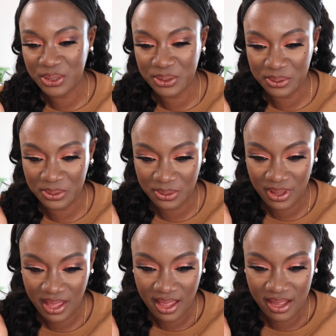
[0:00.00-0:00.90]
to
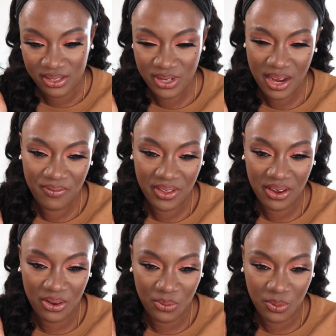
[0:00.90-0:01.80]
try and
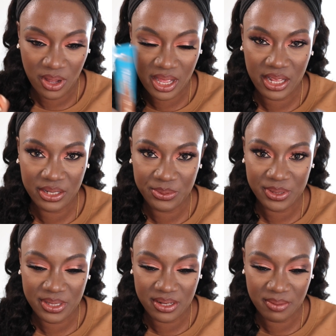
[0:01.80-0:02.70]
figure out what color was
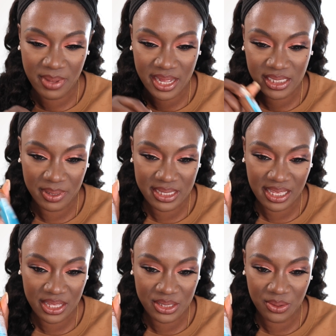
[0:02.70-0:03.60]
going to match my
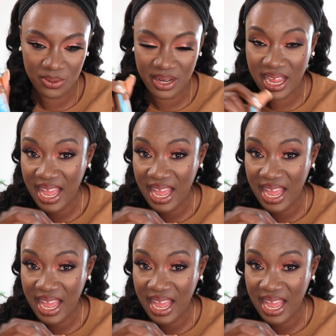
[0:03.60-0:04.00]
skin tone.